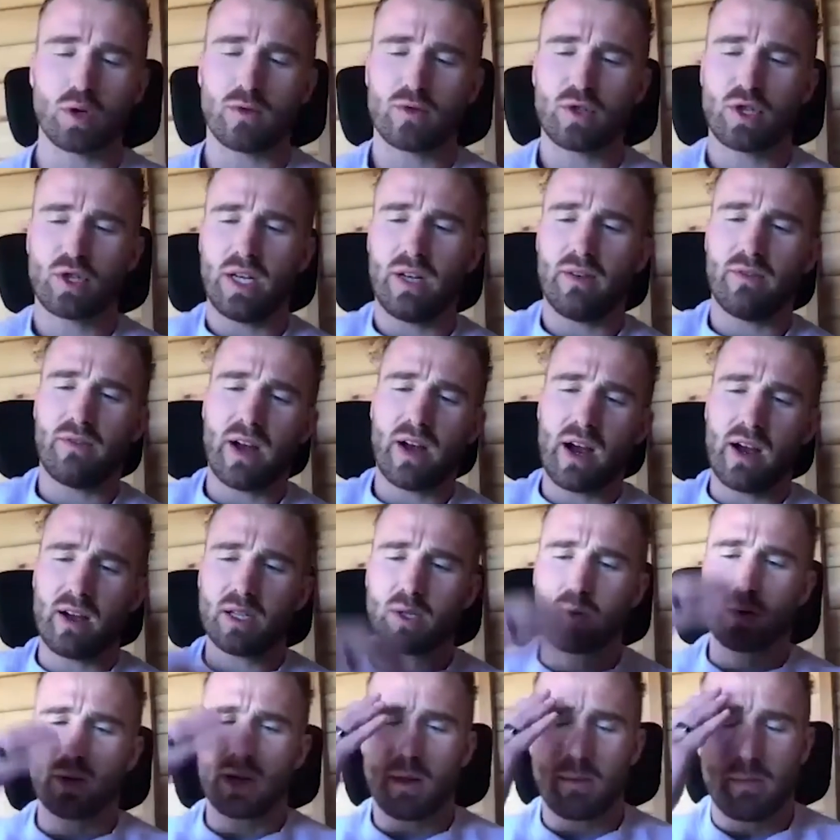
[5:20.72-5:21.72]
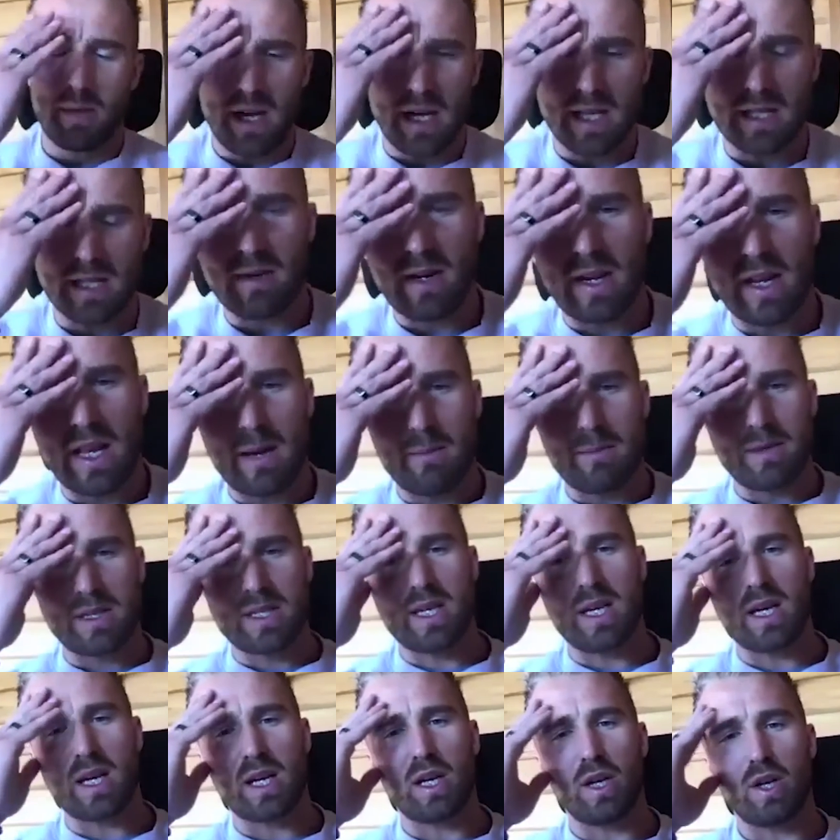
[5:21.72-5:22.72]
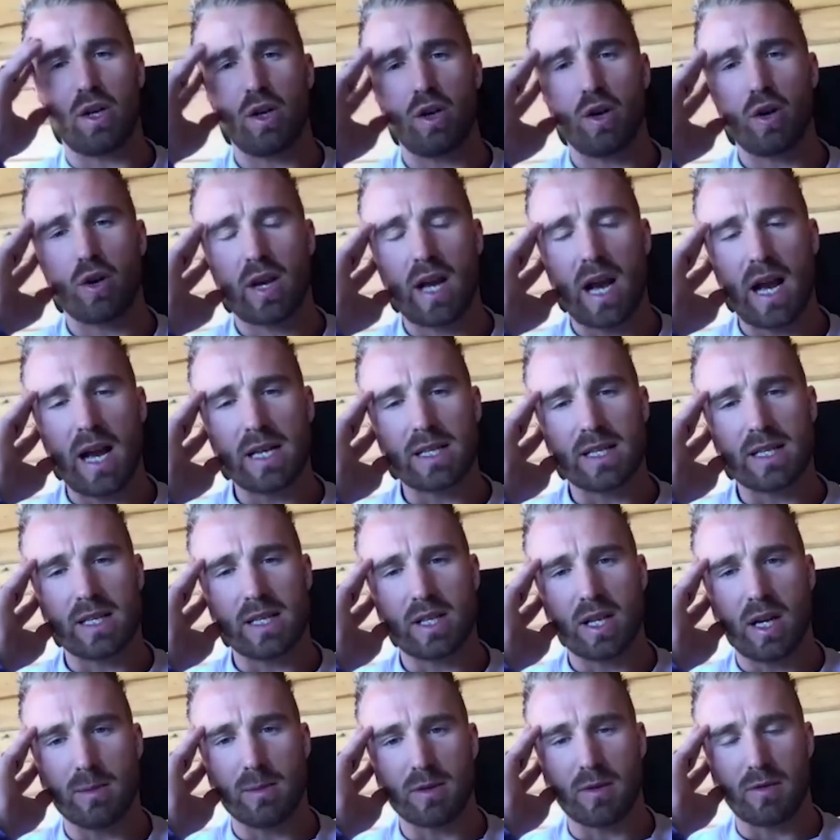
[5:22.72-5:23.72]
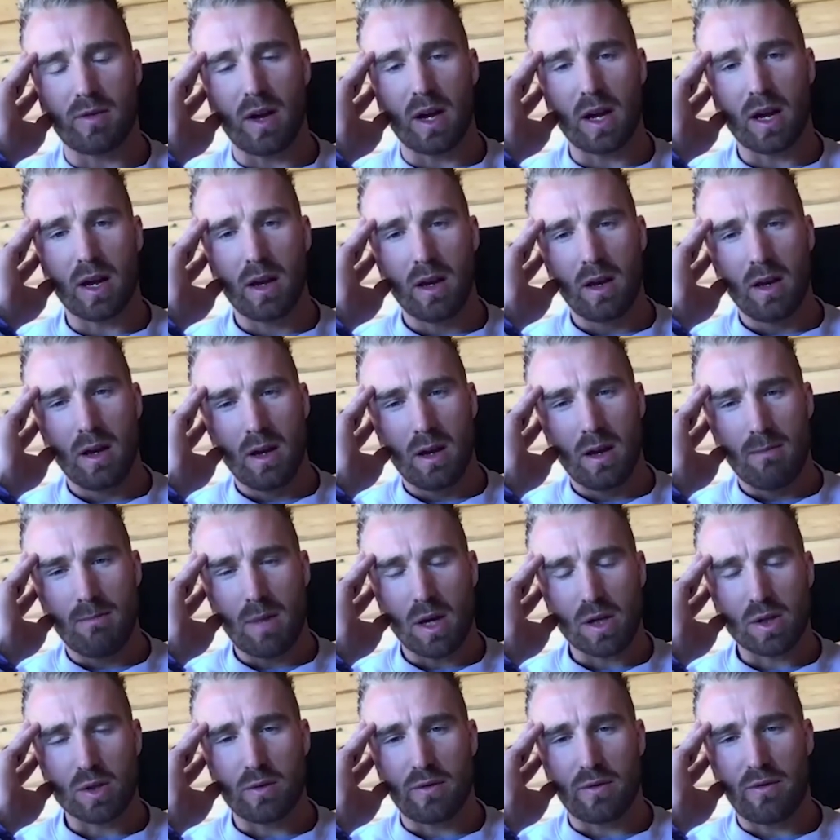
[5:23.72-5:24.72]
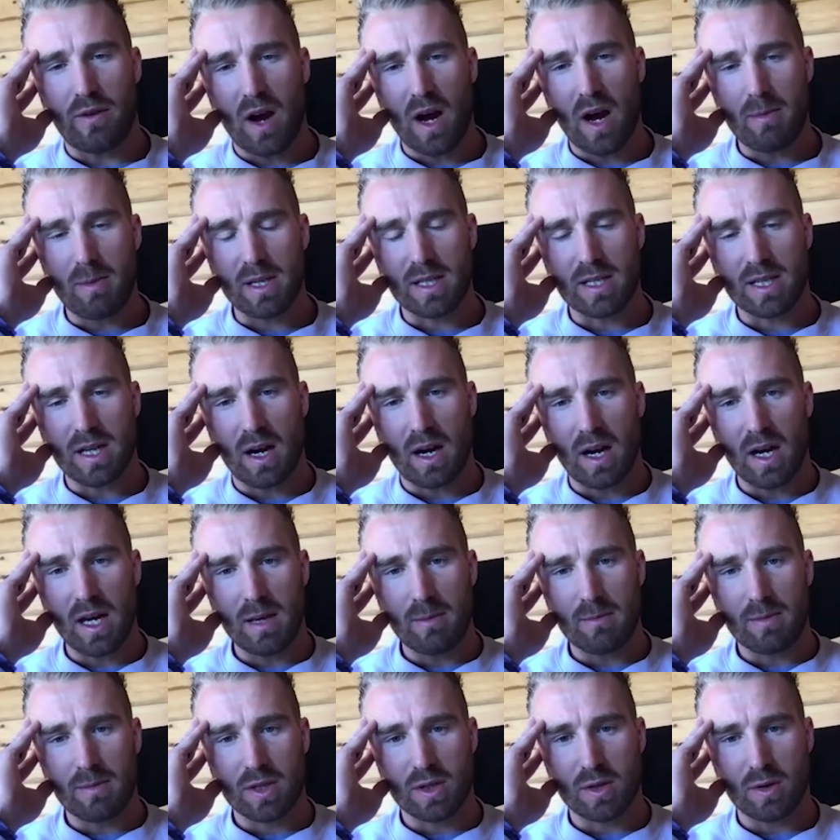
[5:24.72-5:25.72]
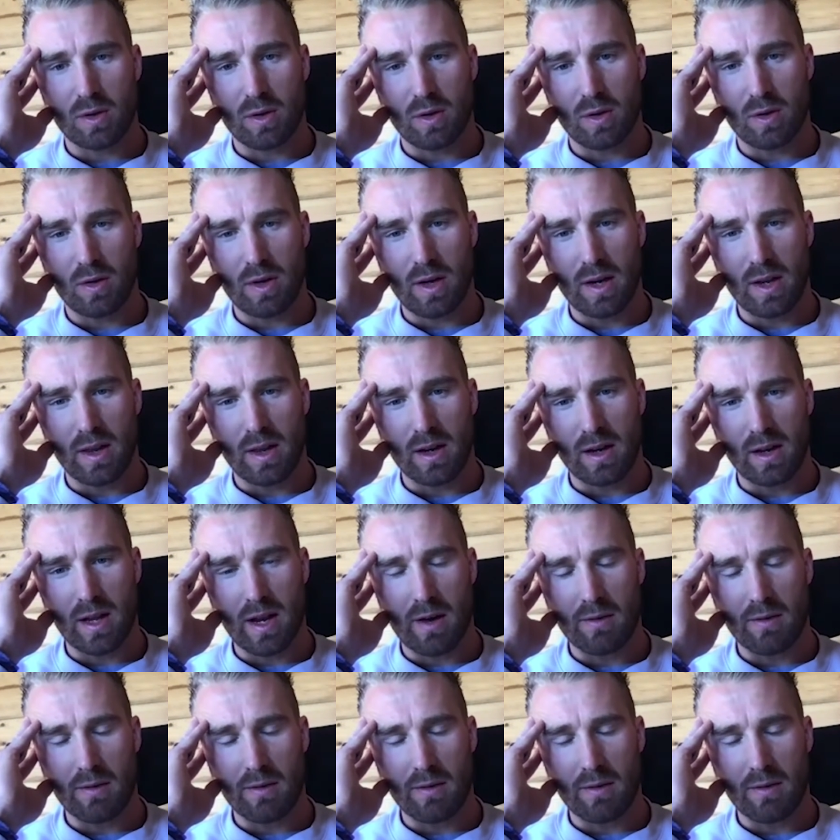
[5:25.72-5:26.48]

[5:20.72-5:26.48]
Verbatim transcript: of gene variants would there be? Is there anything in particular you look at? Is it in terms of like muscle fiber types or anything? Yeah,